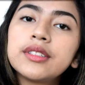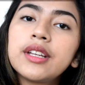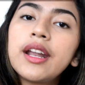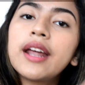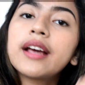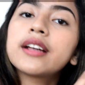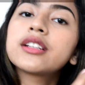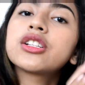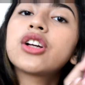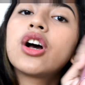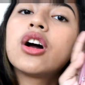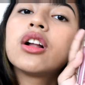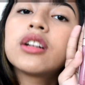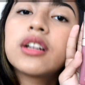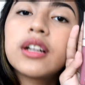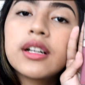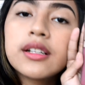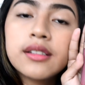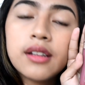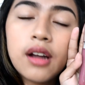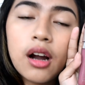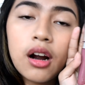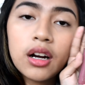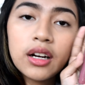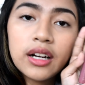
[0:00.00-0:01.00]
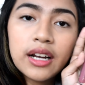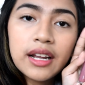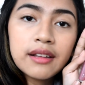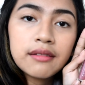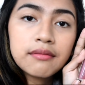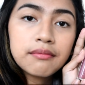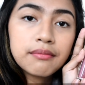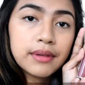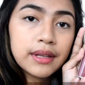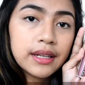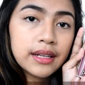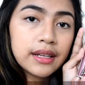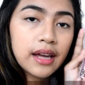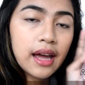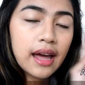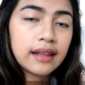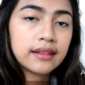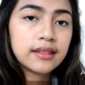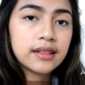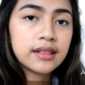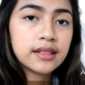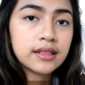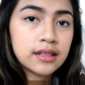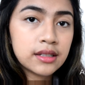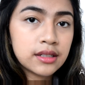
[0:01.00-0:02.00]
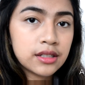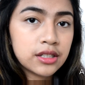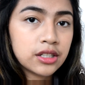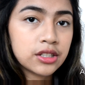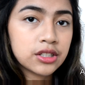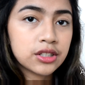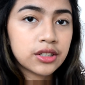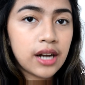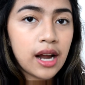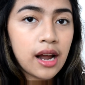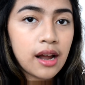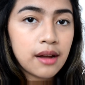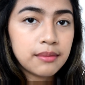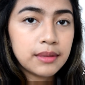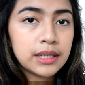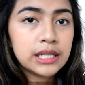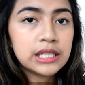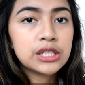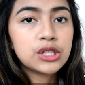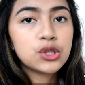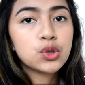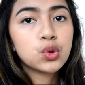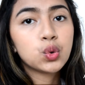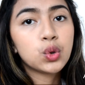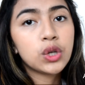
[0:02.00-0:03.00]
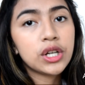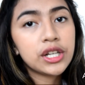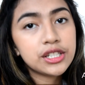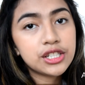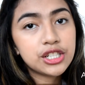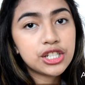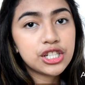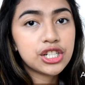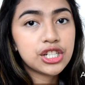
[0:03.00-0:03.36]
next color is Are N Be and this is described as rich